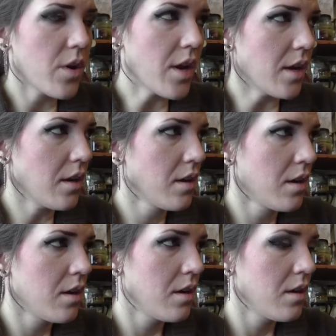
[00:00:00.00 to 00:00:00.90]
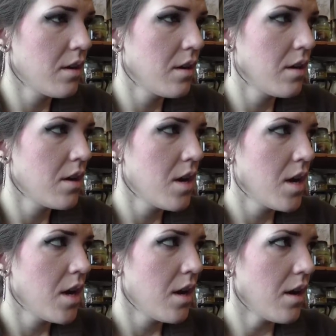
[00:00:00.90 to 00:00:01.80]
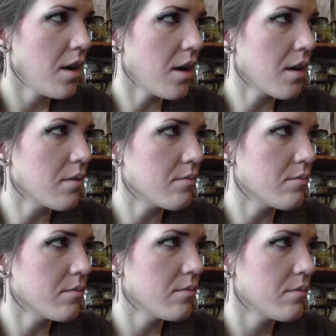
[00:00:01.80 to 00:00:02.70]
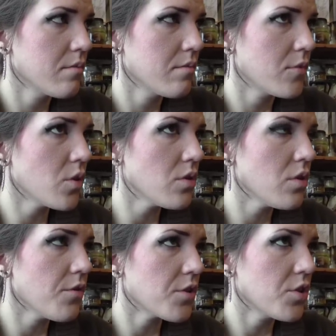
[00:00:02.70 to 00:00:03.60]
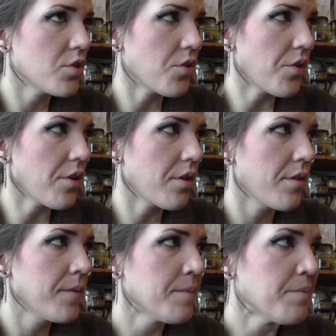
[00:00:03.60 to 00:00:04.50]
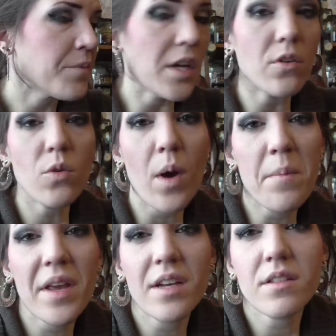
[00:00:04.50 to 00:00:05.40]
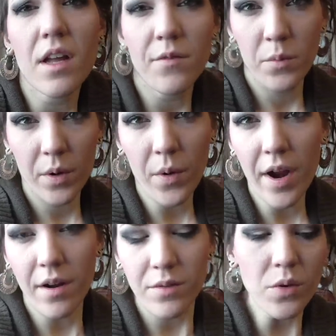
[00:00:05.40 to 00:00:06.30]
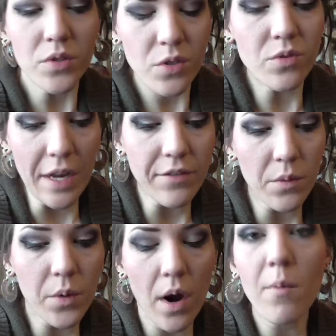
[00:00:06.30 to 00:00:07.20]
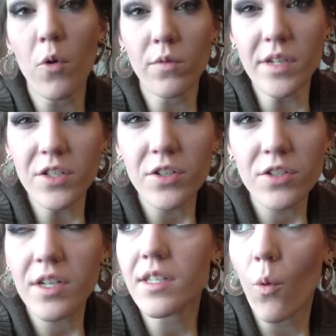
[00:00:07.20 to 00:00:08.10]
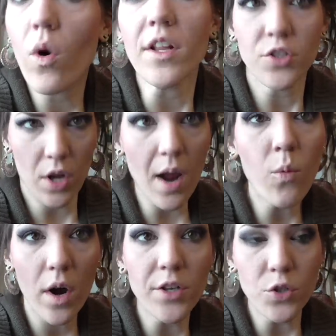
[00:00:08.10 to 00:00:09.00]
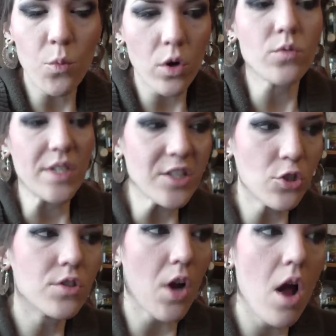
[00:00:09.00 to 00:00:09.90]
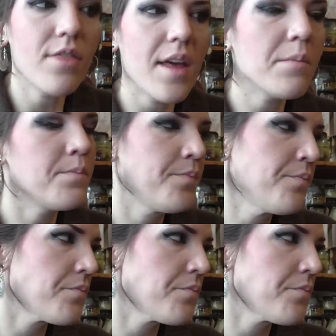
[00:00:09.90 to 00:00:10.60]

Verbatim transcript: one um, those two for sure. I don't know when because a lot of them require those two definitely require more research because I want to I want to do more research on them.